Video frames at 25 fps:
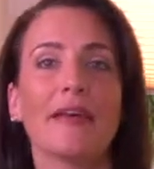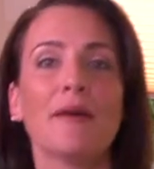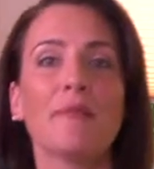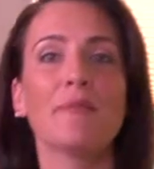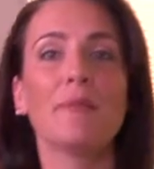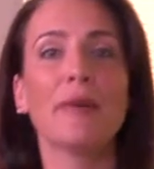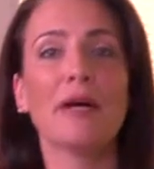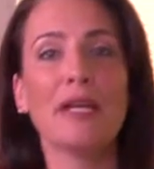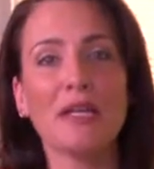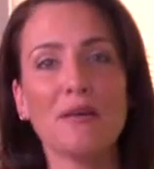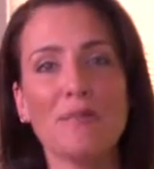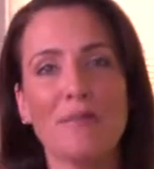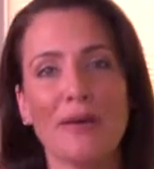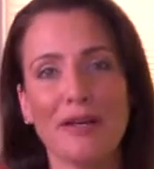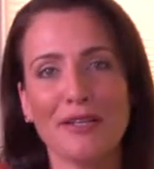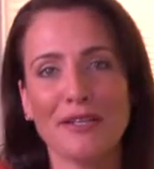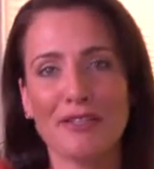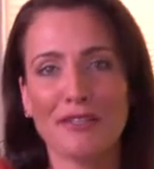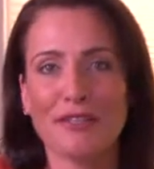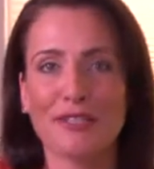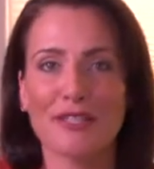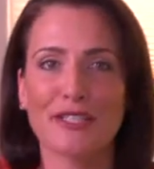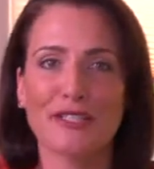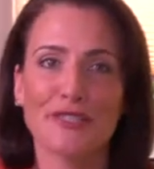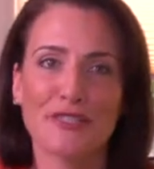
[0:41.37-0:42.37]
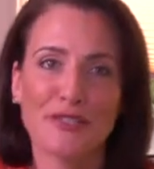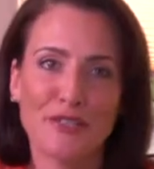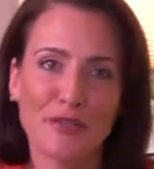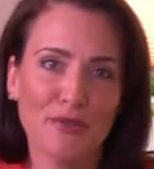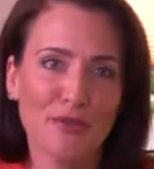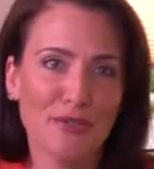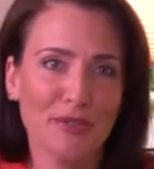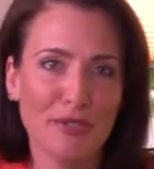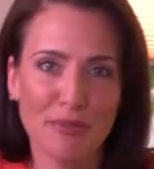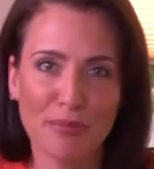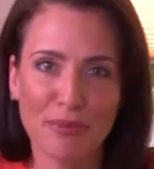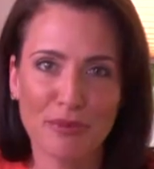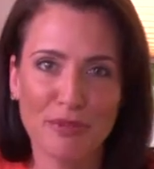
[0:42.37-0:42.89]
MoneyMinder is so
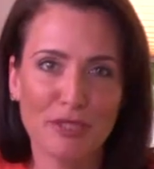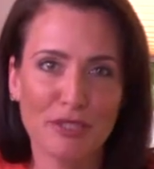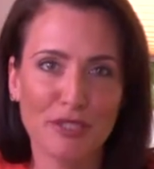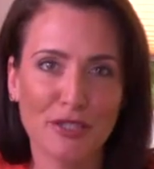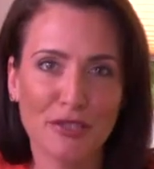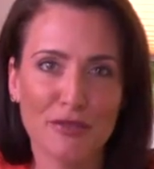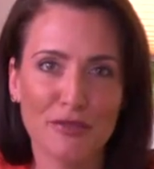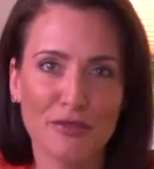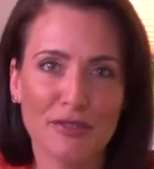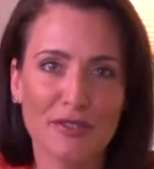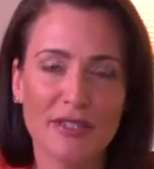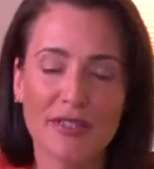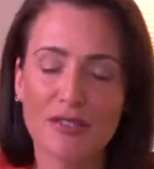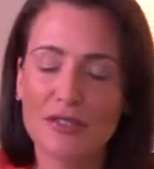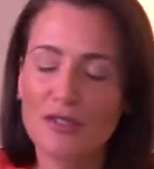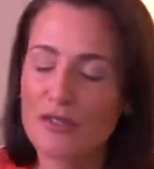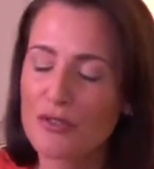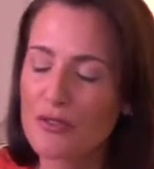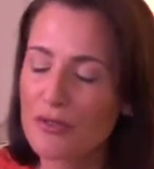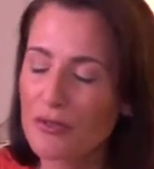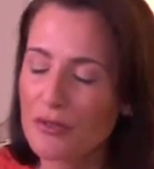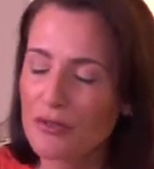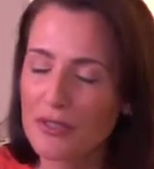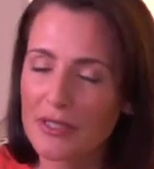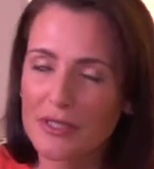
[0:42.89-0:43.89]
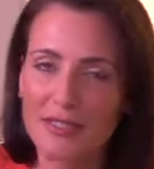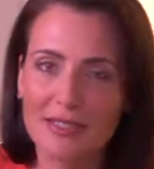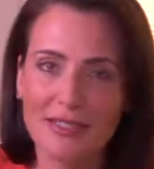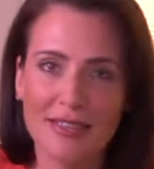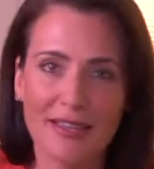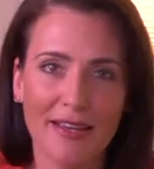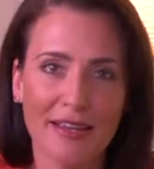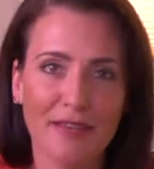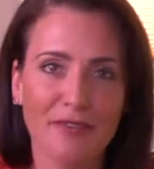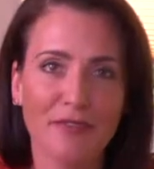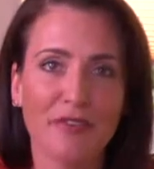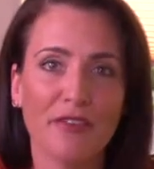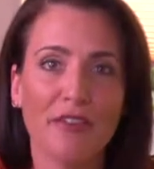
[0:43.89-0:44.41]
simple to use. It's truly
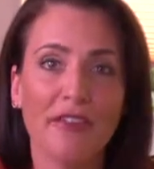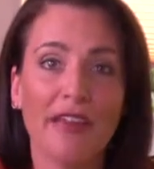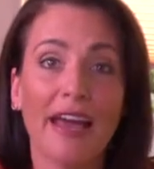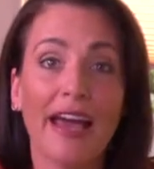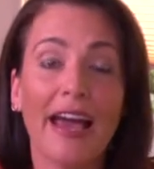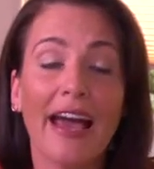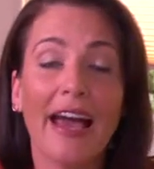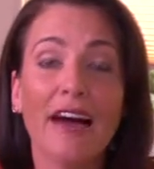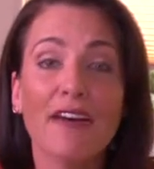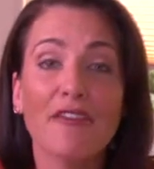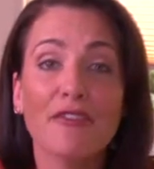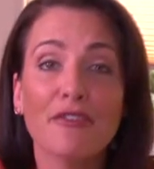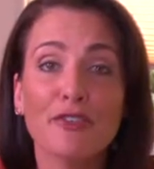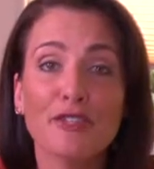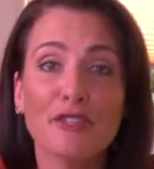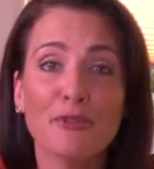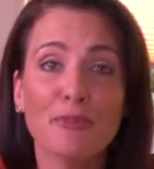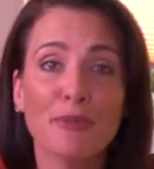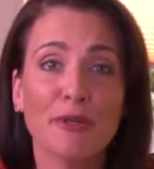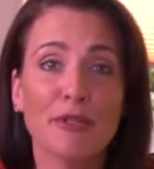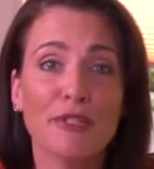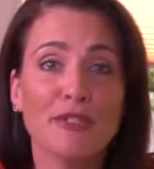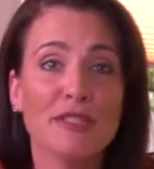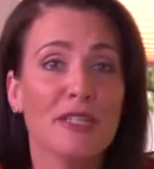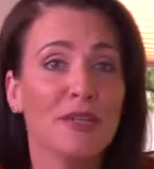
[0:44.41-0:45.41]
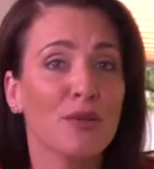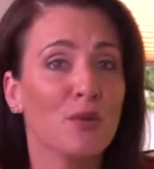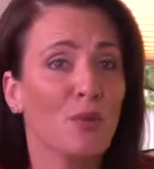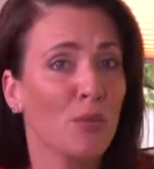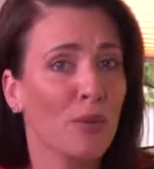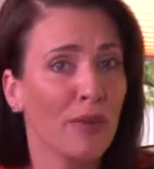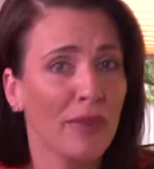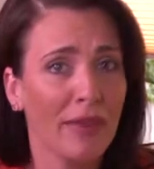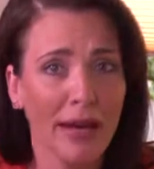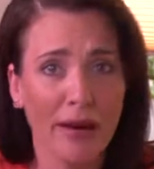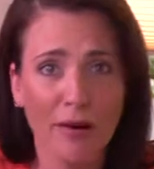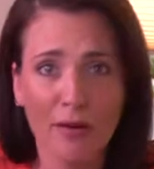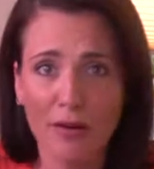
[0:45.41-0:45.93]
designed for the average person
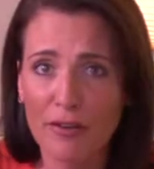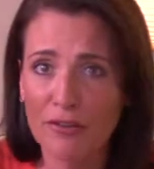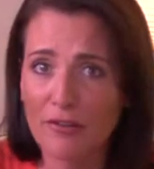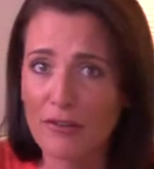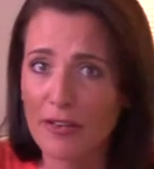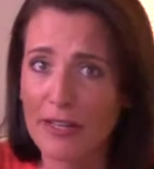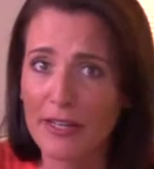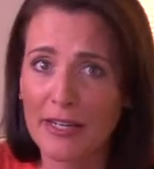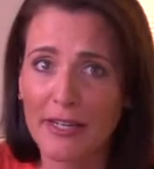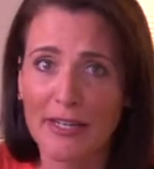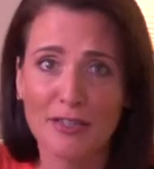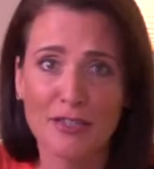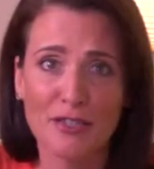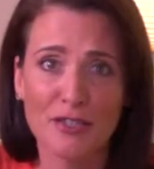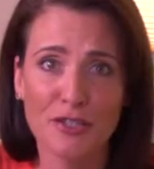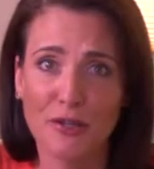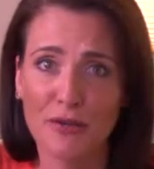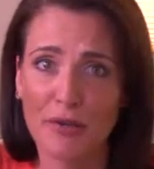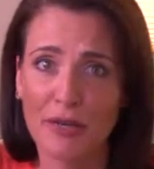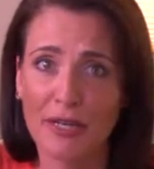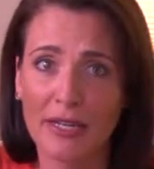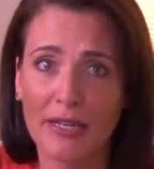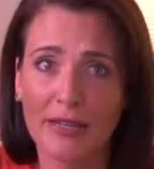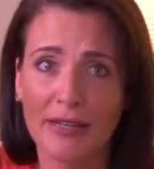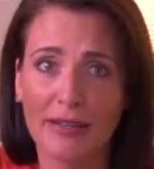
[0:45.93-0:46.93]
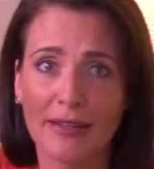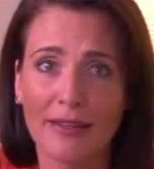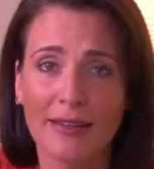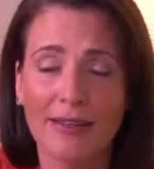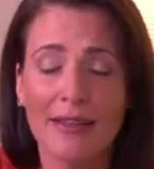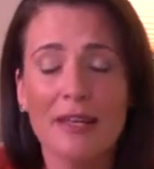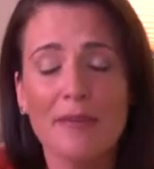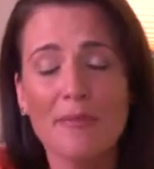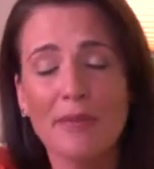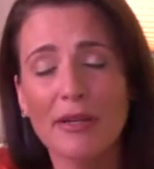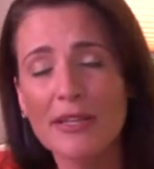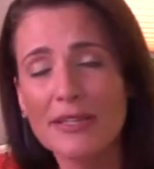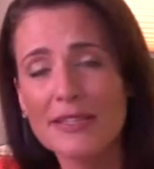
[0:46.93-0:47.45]
without a finance degree.
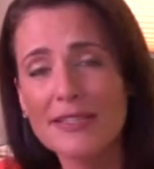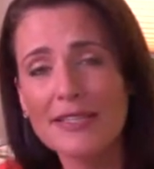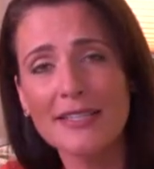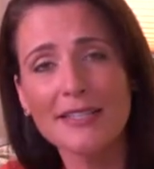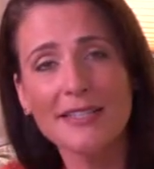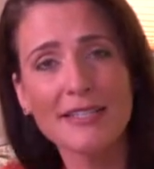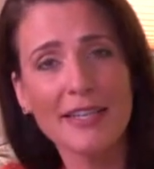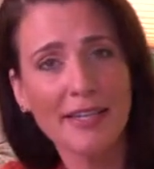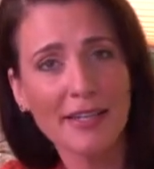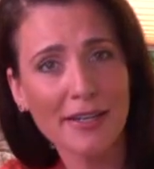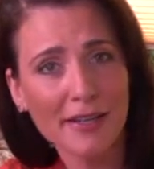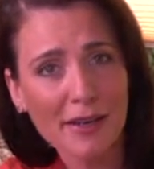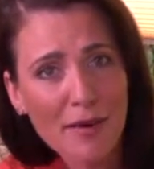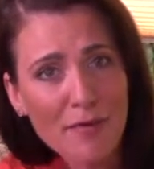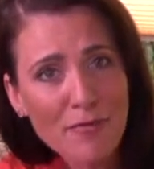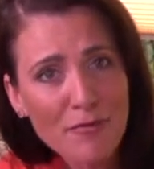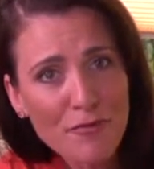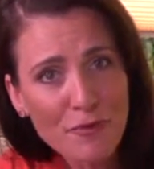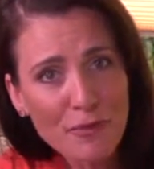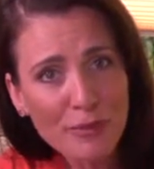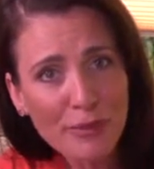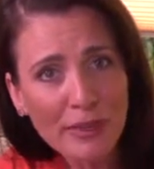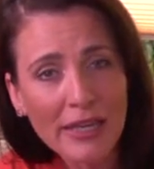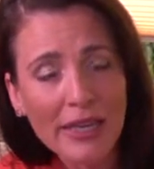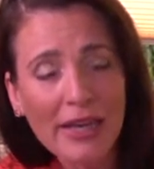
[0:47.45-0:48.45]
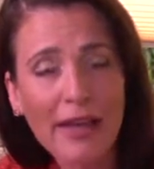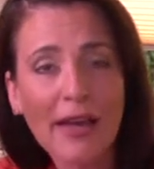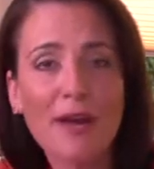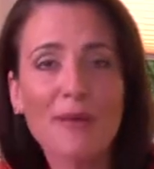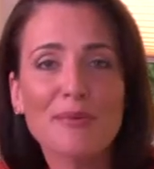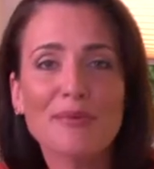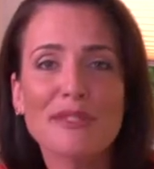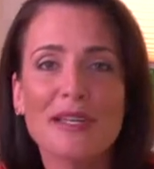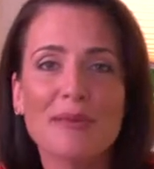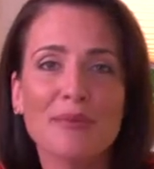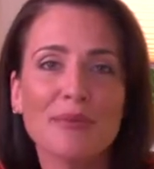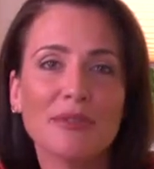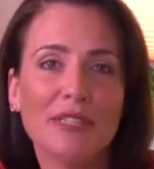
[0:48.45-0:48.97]
Because they set it up for me, I
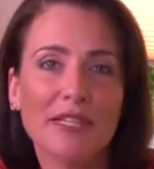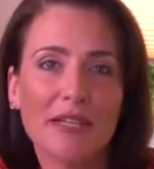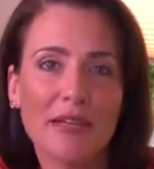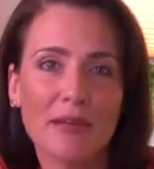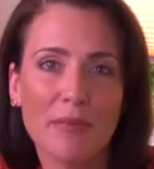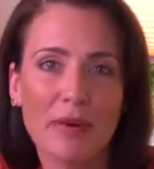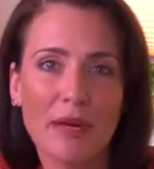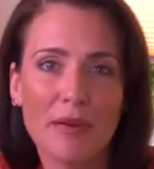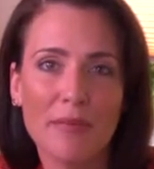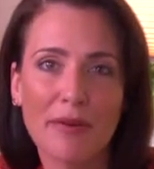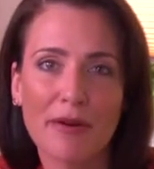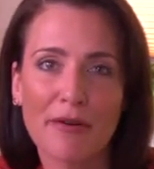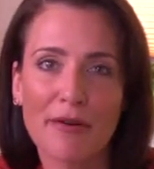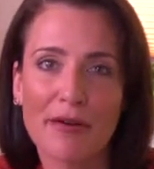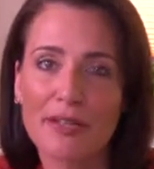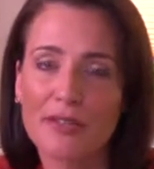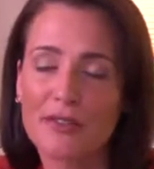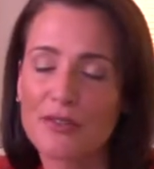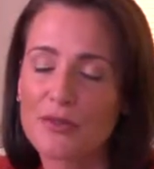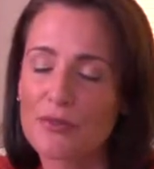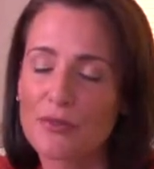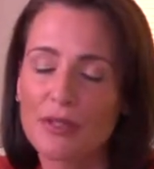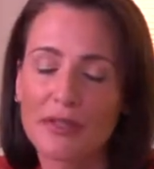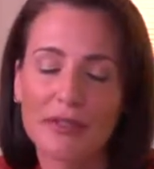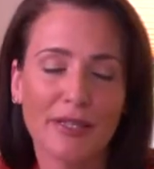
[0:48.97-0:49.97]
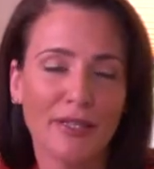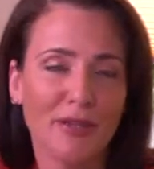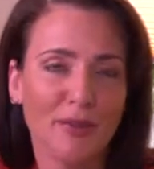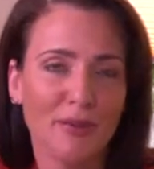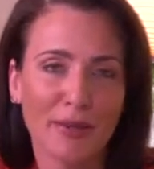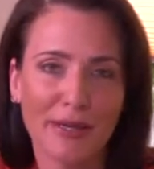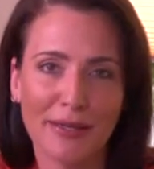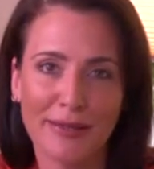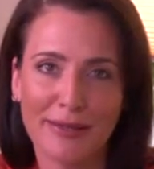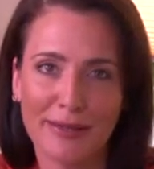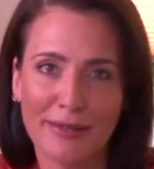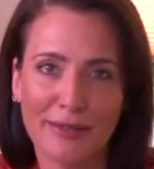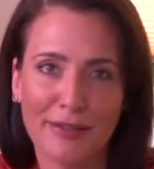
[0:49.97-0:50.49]
was able to get my bearings really
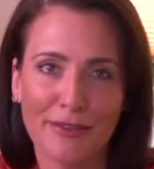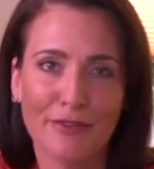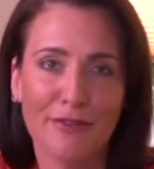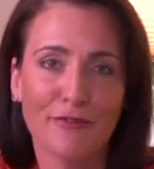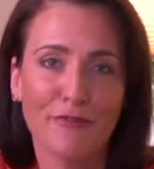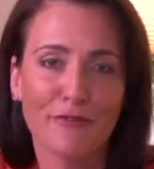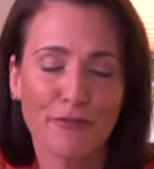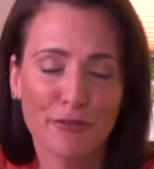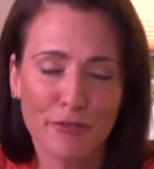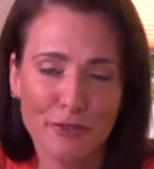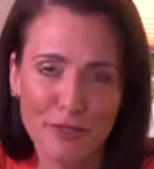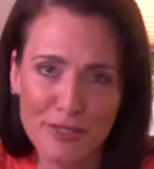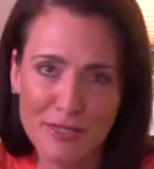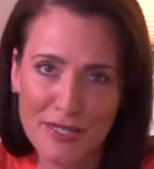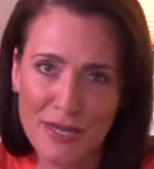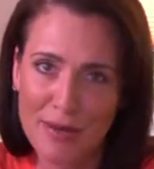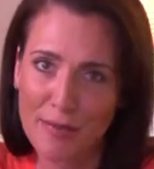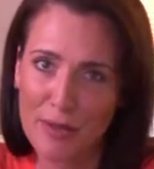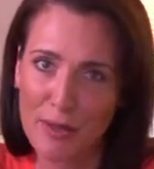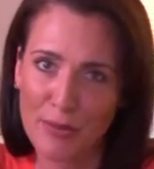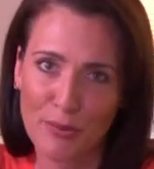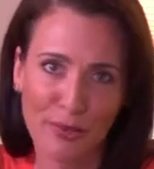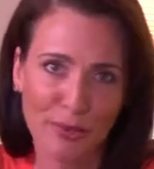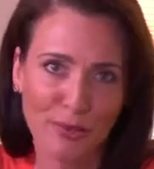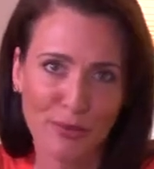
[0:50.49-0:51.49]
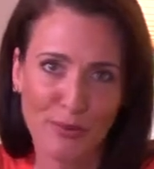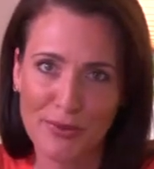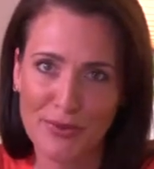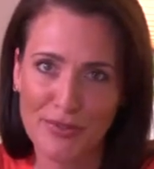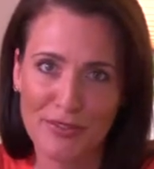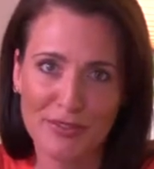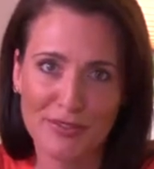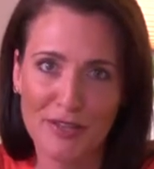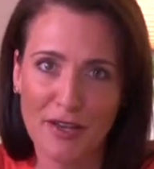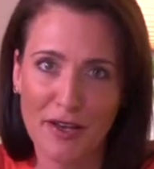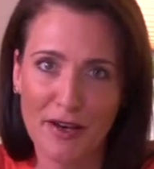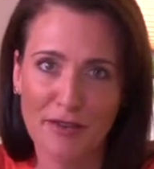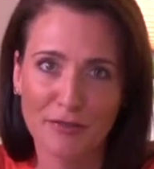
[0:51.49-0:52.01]
quickly the first time I worked with the
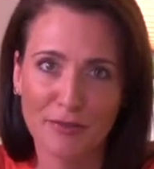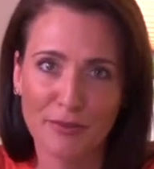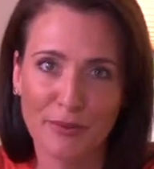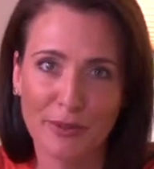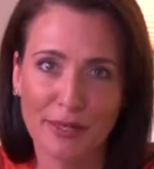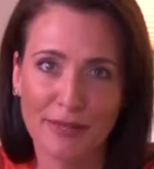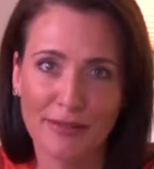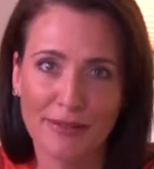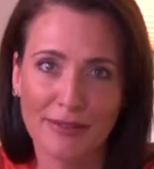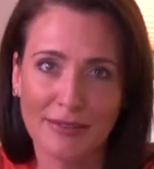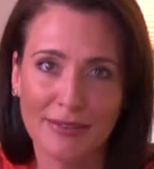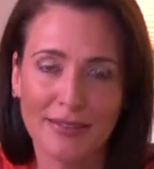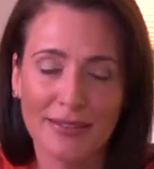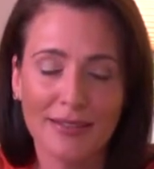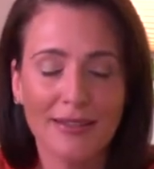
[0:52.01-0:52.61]
software.